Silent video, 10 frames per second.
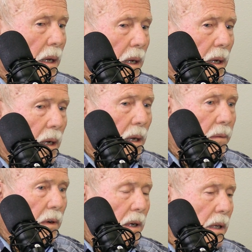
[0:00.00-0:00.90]

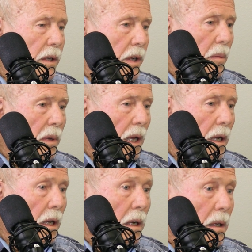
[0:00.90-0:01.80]
Oliver Lee and Jim
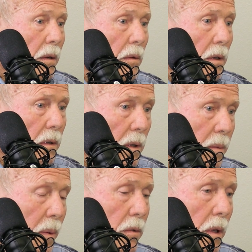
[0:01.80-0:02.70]
Gilliland were
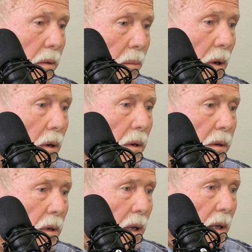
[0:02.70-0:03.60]
supposed to have
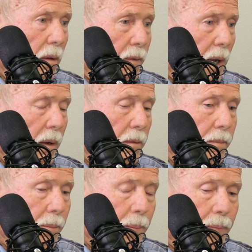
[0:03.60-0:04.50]
murdered
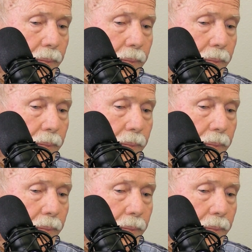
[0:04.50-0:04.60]
Fountain.